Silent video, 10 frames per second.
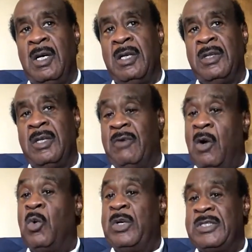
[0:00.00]
they've
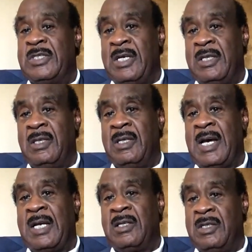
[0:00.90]
always said that
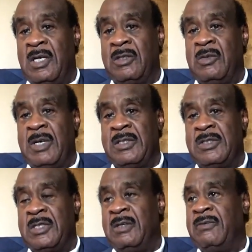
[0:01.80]
I conducted
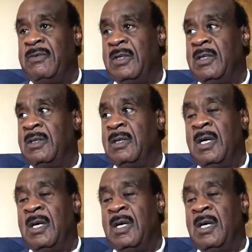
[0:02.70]
myself in a